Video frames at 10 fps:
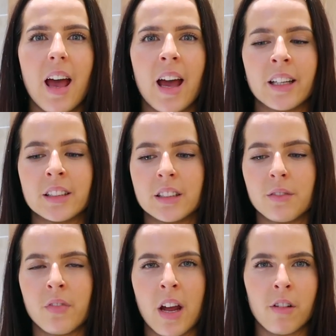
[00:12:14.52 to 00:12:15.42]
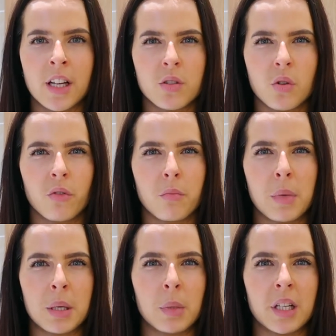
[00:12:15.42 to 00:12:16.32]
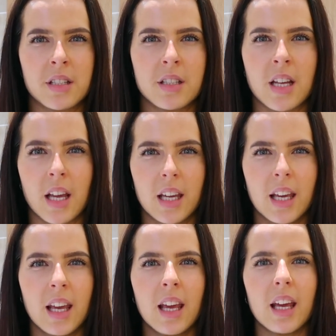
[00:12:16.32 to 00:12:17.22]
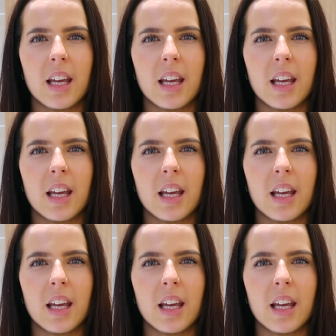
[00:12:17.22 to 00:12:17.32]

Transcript: and very sort of minimalistic,